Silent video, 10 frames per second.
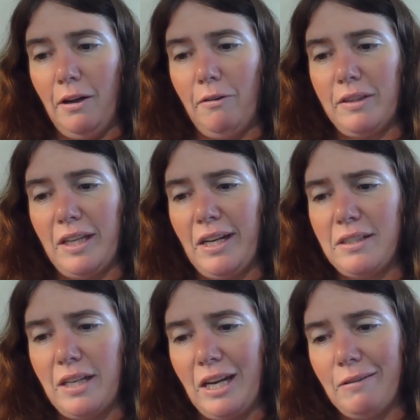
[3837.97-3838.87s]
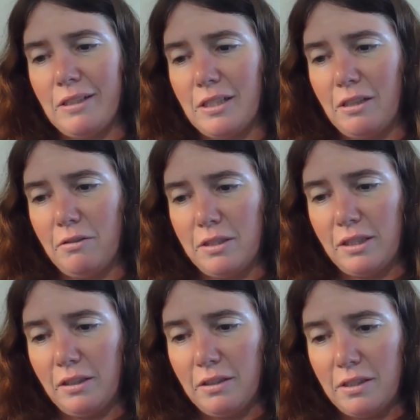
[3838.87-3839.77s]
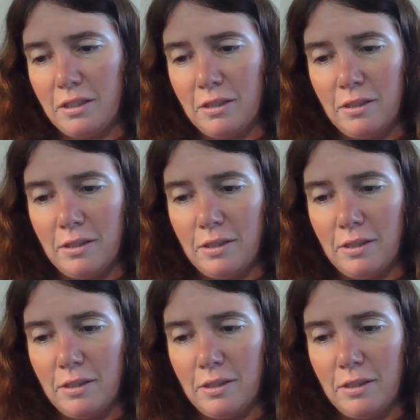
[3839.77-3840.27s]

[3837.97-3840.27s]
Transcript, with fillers: Oh, thanks, Hanks to Coasters.